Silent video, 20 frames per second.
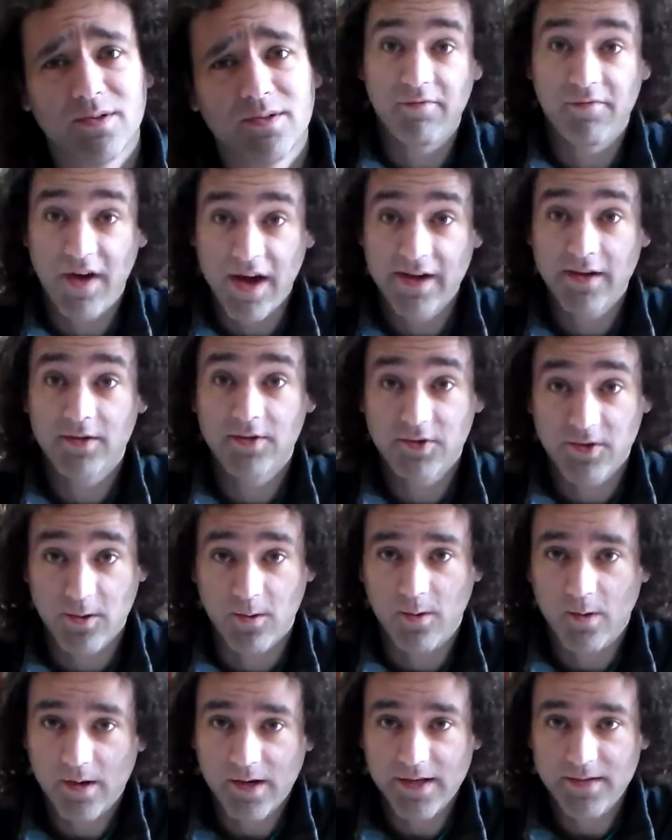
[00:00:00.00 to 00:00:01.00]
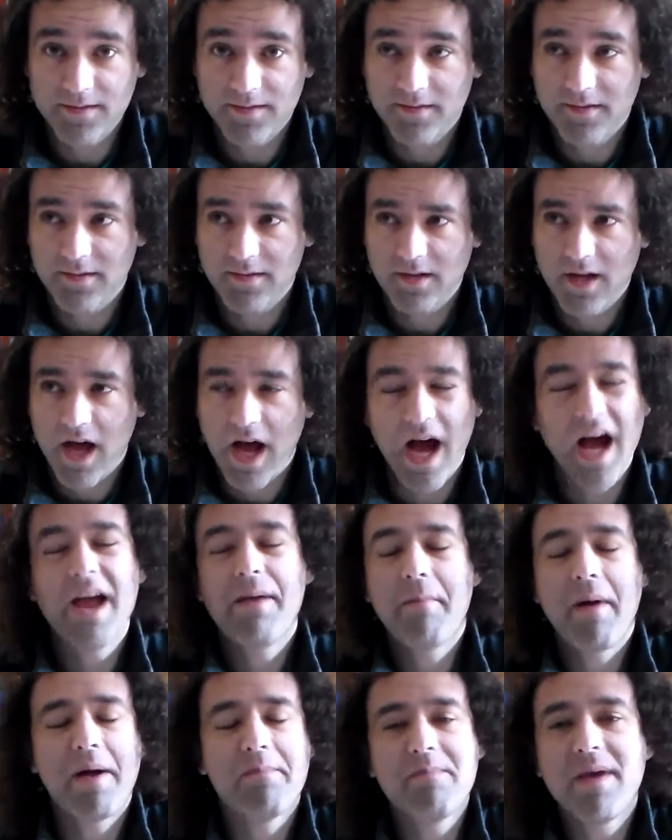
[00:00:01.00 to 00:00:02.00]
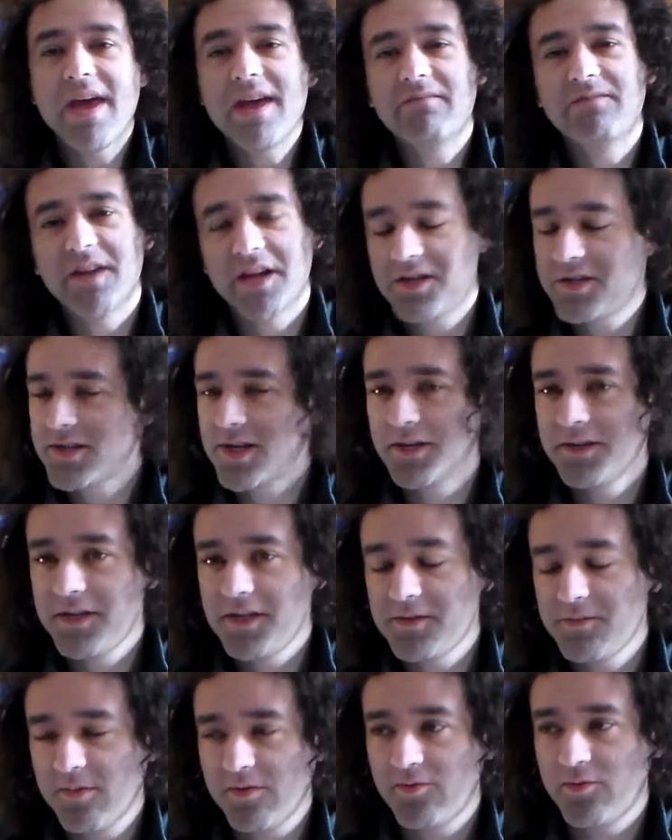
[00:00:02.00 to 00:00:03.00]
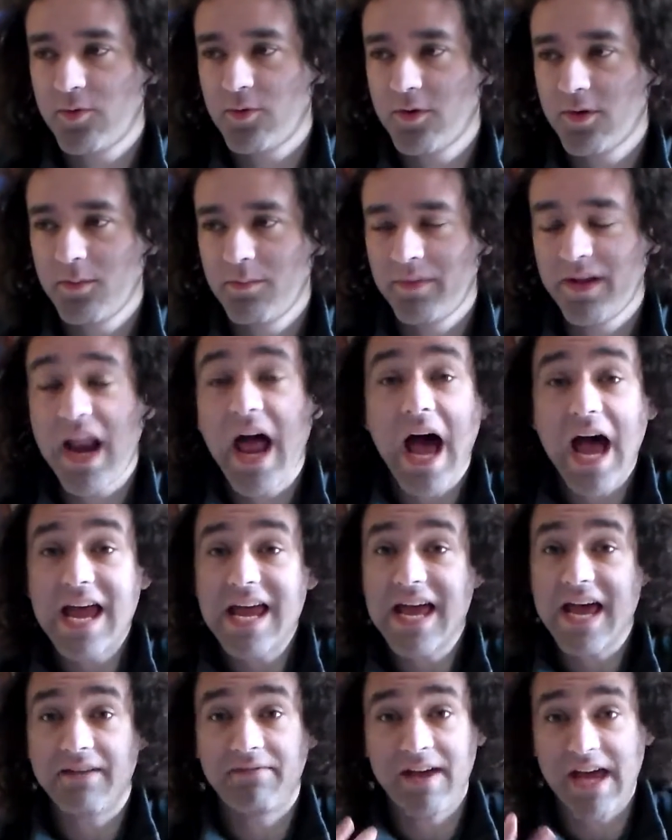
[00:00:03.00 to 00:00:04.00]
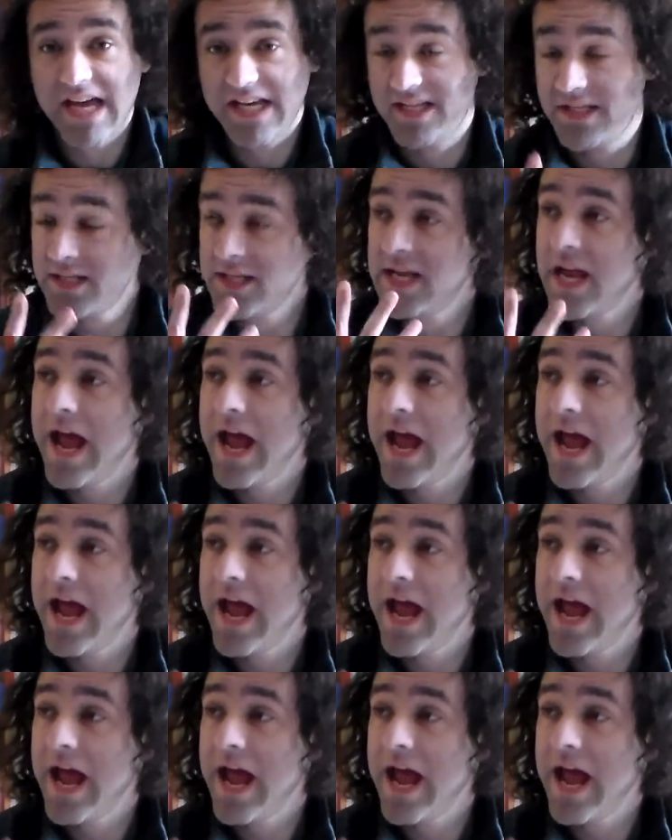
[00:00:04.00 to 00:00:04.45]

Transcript: The final stories, I may have touched on these before, but I have had